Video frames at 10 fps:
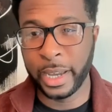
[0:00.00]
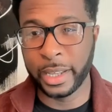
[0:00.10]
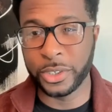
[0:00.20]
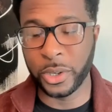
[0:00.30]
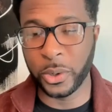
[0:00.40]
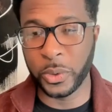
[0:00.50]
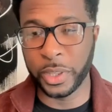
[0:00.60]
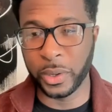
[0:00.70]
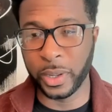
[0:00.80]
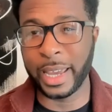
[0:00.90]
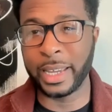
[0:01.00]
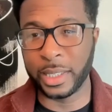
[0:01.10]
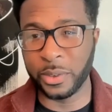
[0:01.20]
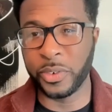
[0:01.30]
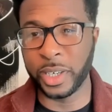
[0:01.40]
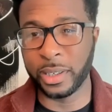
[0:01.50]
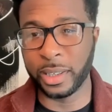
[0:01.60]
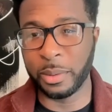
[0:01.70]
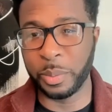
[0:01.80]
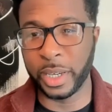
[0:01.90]
And so they'll likely feel
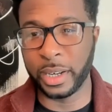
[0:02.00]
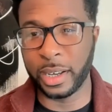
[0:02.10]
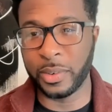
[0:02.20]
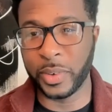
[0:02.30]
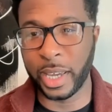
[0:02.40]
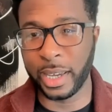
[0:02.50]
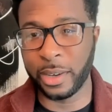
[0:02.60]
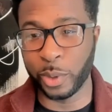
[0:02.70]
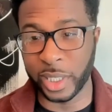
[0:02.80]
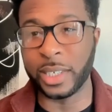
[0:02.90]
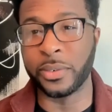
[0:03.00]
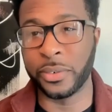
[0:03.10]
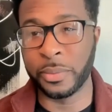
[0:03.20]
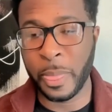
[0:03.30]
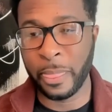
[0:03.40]
a bit of a relief,